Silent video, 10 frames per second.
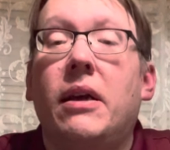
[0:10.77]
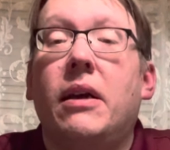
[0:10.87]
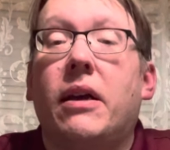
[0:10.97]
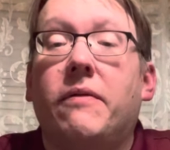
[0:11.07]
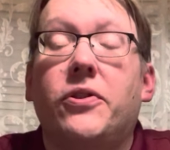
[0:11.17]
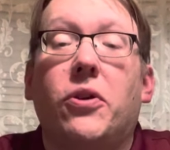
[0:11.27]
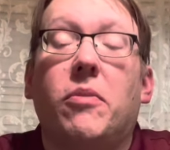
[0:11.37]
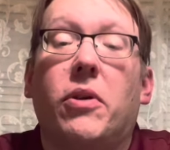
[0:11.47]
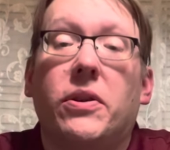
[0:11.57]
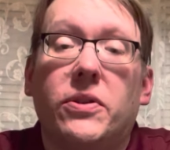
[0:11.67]
I've shown them
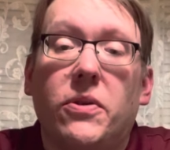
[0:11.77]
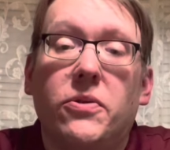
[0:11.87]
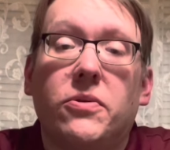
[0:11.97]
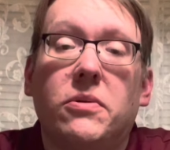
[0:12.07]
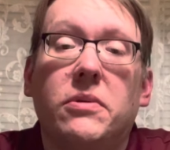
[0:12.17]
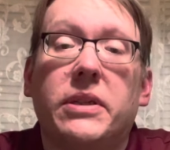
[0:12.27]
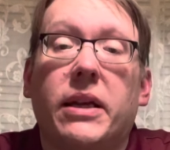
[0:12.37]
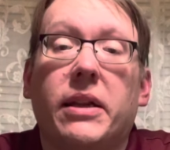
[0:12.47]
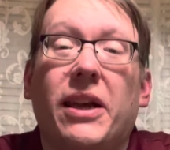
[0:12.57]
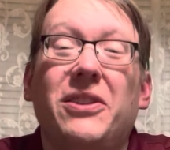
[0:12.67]
on the socials,
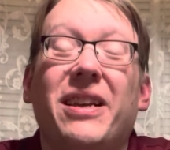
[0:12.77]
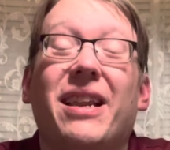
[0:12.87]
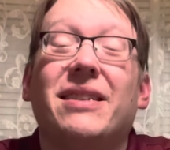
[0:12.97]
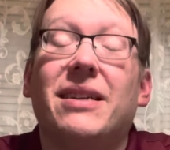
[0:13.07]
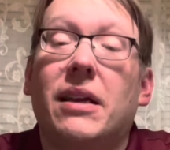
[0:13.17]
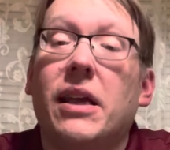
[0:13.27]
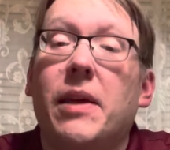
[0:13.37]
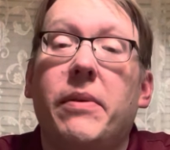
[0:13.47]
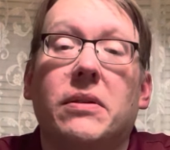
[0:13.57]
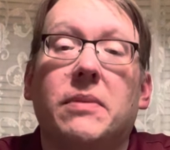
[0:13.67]
and I used to get a ton of
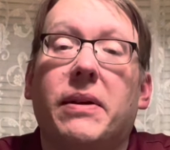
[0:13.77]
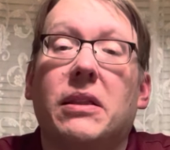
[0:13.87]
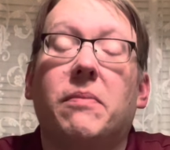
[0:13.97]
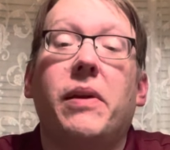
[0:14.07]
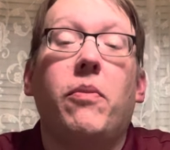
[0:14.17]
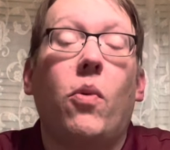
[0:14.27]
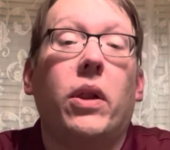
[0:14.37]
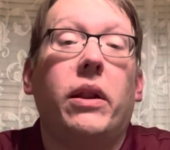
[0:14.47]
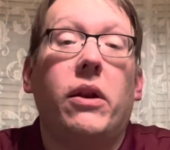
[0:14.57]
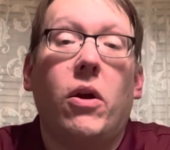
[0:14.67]
emails about them. People
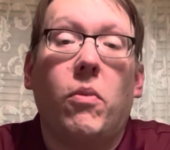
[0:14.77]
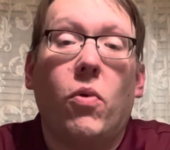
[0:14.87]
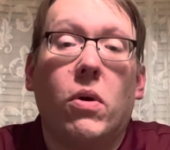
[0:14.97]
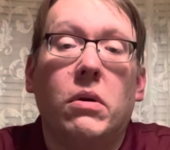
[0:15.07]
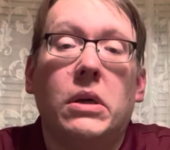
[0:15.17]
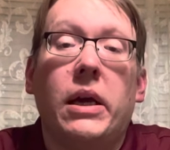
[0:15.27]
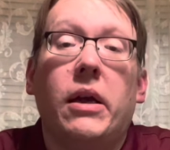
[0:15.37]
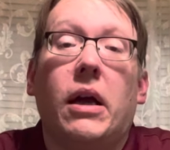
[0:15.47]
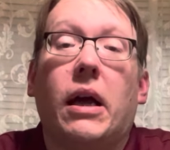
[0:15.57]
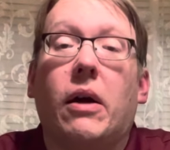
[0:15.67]
wanted to know more
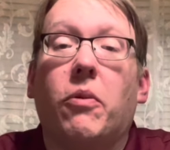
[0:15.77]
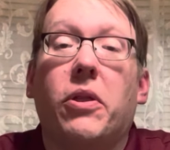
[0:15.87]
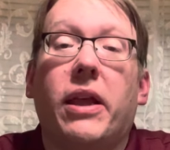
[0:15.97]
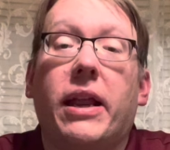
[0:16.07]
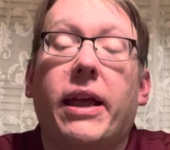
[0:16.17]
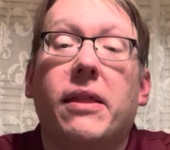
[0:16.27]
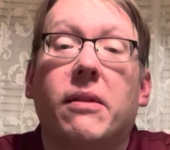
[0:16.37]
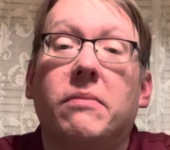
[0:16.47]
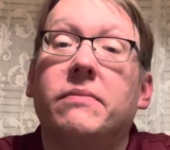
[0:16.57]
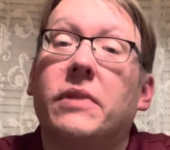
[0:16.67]
where they can get
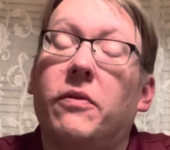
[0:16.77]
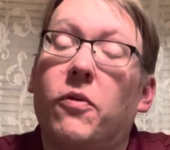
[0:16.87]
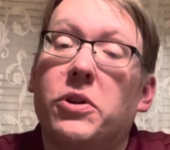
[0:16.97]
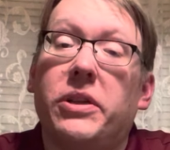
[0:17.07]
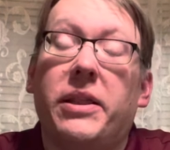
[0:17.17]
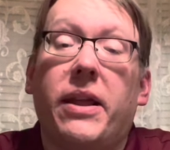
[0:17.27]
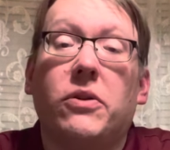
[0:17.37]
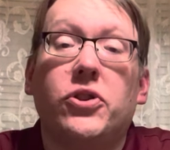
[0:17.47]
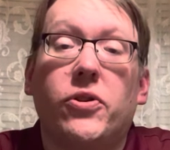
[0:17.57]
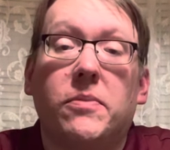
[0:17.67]
them. Unfortunately, they don't
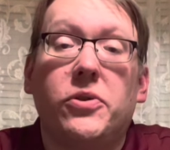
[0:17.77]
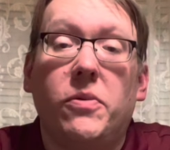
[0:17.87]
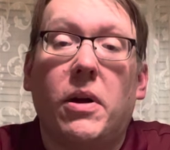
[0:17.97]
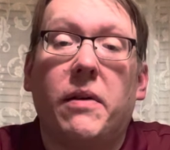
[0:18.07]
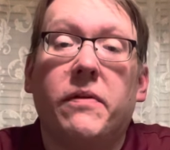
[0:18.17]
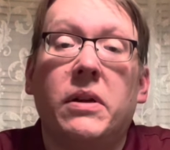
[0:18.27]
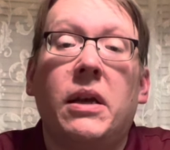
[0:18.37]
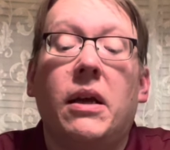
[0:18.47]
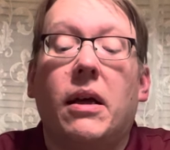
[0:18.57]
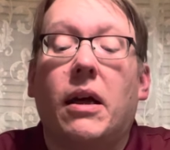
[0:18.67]
show up too often,
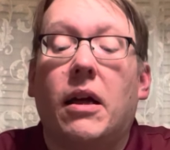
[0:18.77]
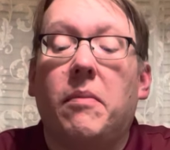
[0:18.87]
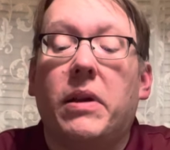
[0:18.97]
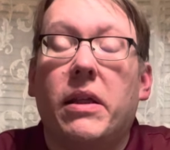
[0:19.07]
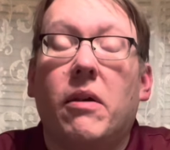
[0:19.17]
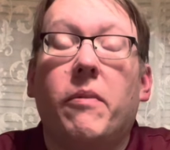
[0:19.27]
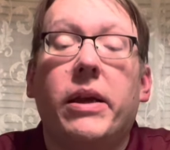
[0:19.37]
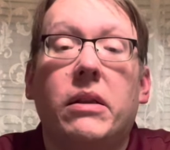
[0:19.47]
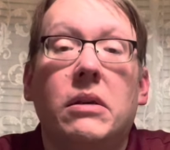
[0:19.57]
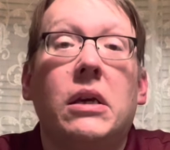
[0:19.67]
but I thought we could